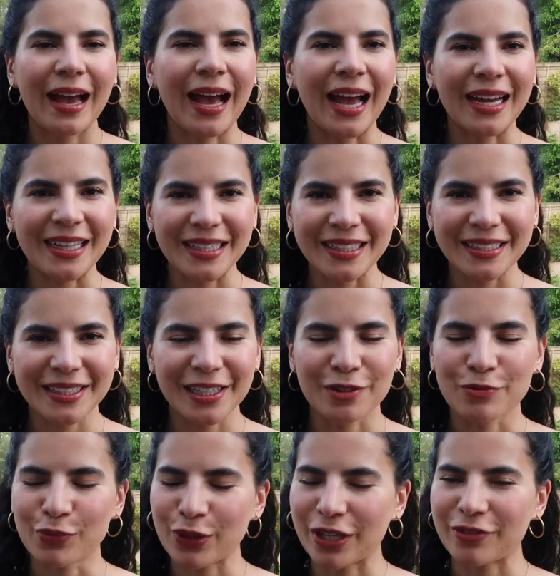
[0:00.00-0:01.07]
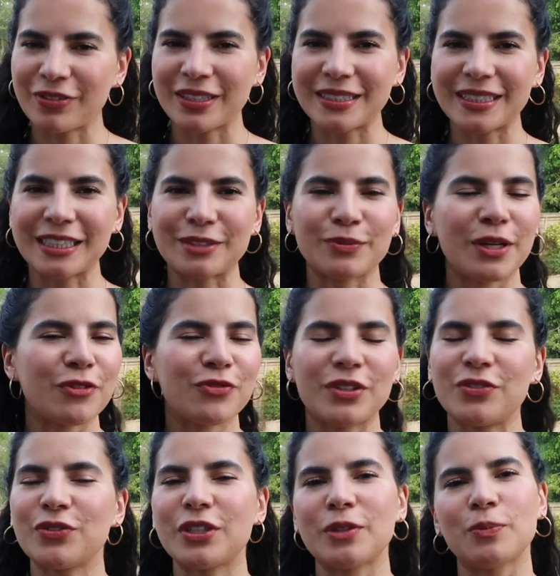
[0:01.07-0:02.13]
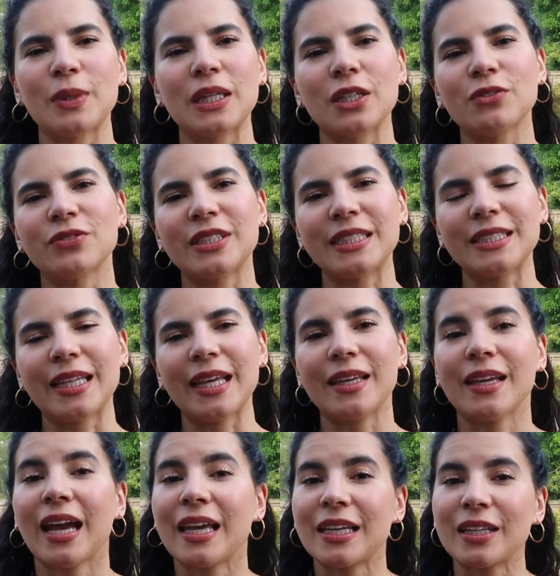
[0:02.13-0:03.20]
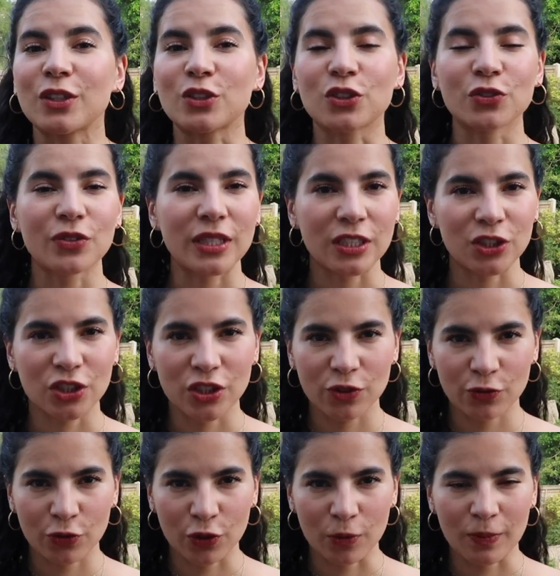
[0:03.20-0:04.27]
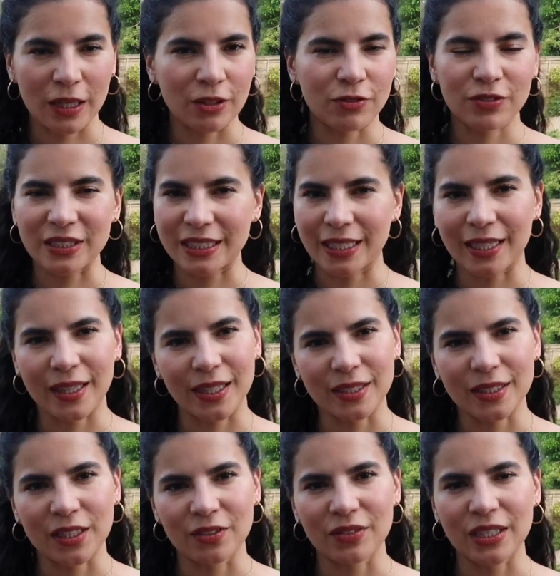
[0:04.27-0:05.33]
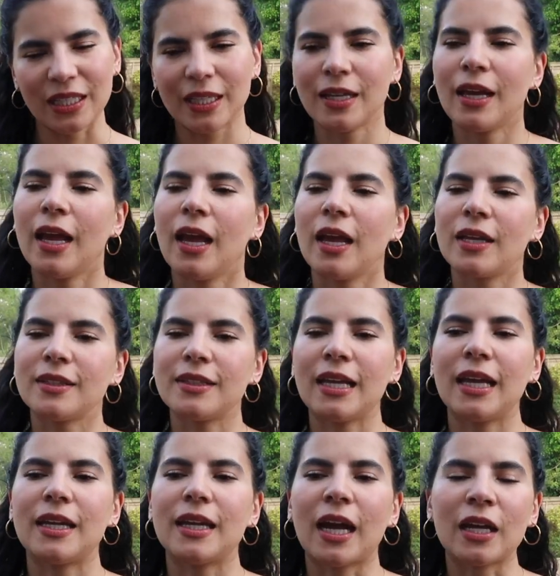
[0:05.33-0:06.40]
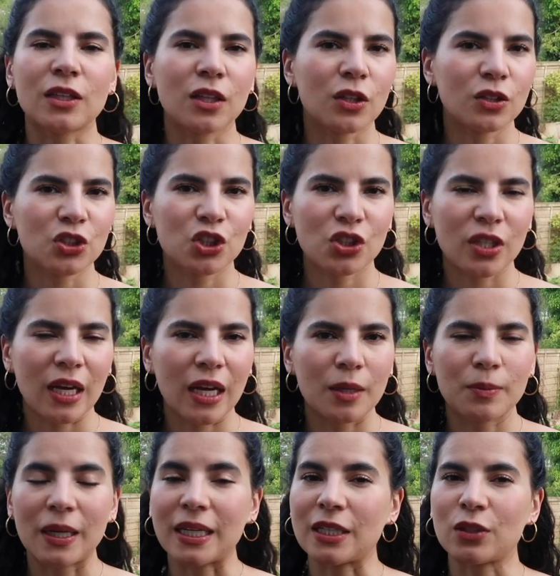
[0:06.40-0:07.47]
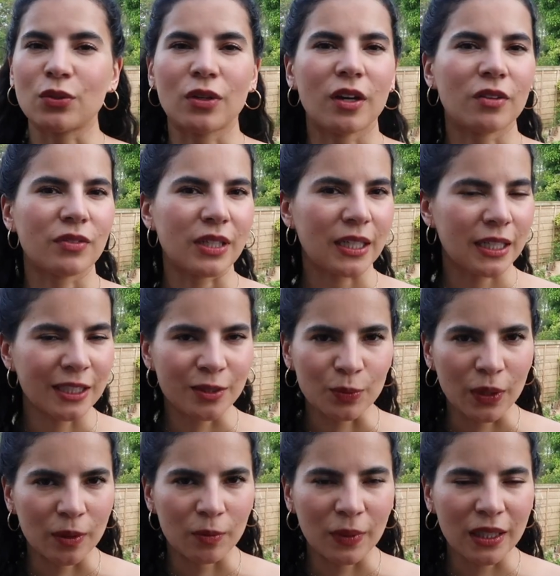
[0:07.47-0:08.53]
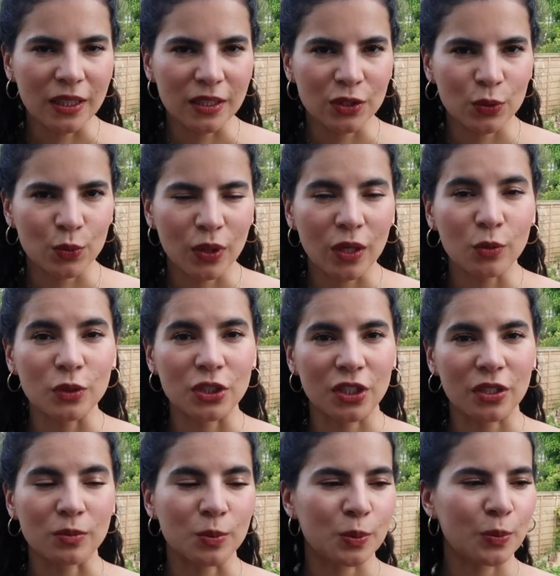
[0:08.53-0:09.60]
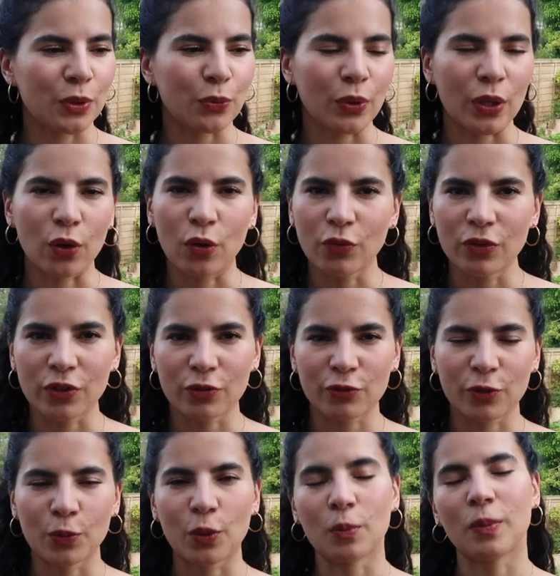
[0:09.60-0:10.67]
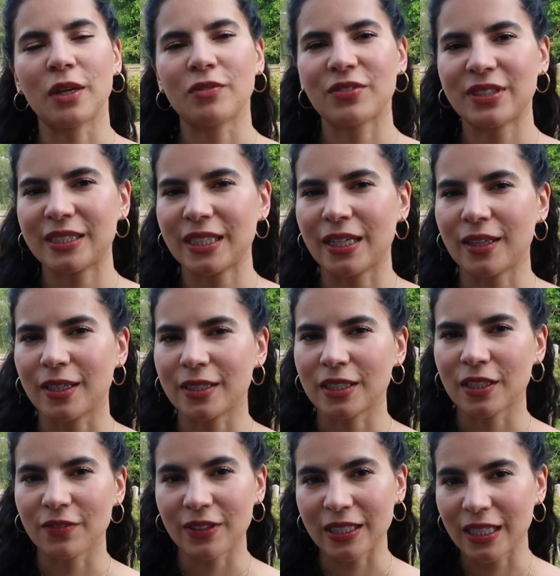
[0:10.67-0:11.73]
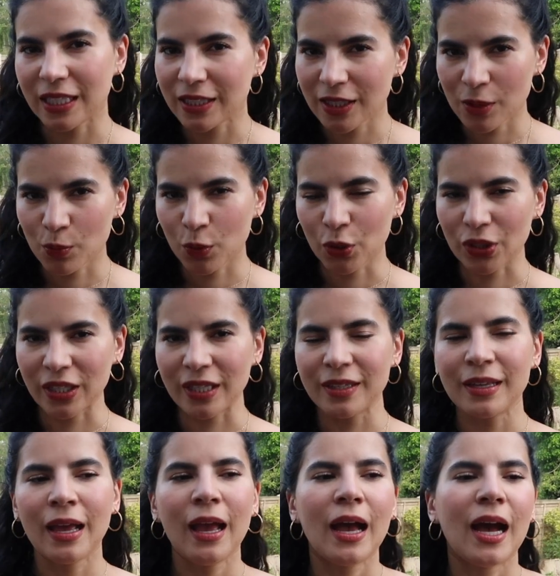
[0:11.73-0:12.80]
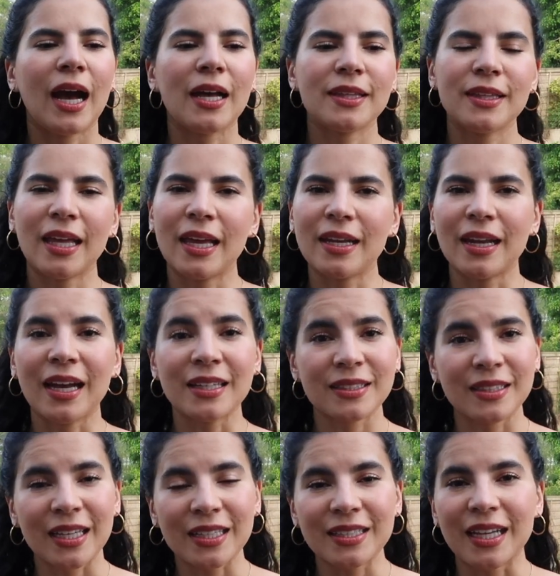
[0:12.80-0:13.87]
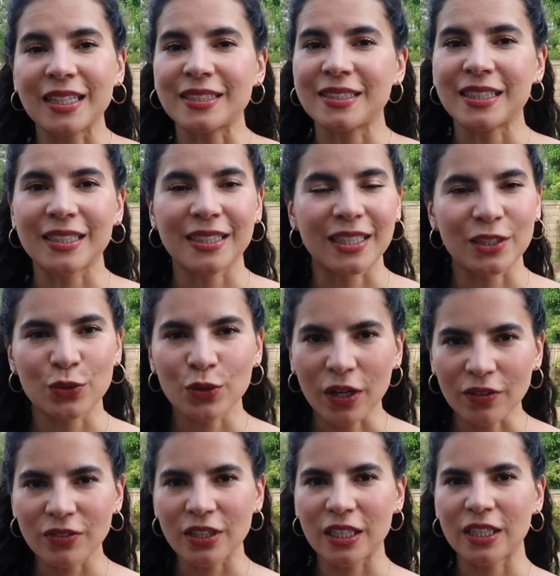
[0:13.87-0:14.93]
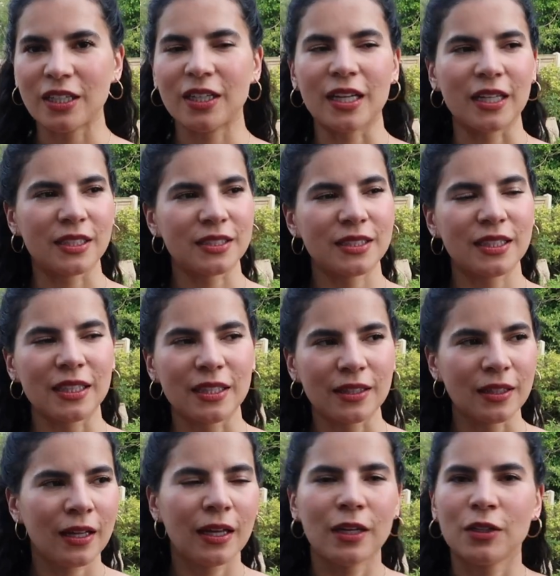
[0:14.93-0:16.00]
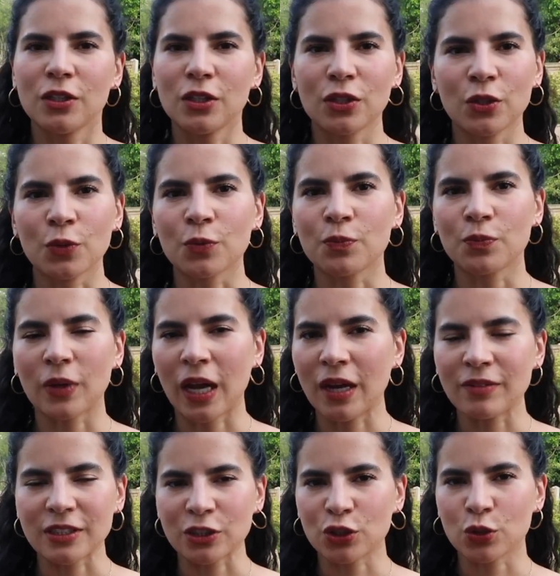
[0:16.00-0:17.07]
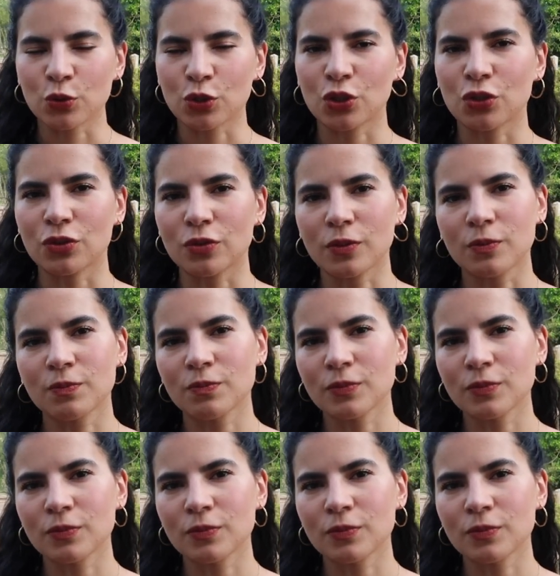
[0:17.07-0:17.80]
and eat and breakfast is my favorite meal of the day i get lots of energy for my physical activity then at lunchtime i get to have a nice big meal as well which helps me recover from all my physical activity in the morning and then at night i still get to have dinner i can still you know have a social